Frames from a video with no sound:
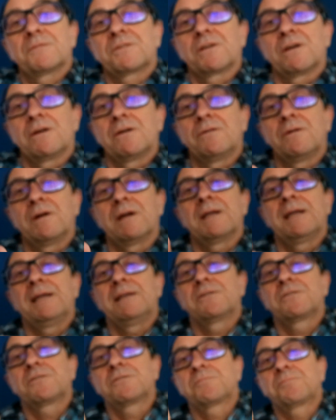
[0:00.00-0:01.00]
So
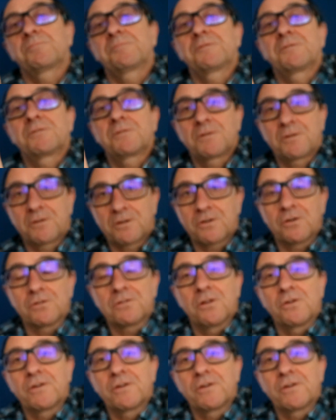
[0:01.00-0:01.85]
it's good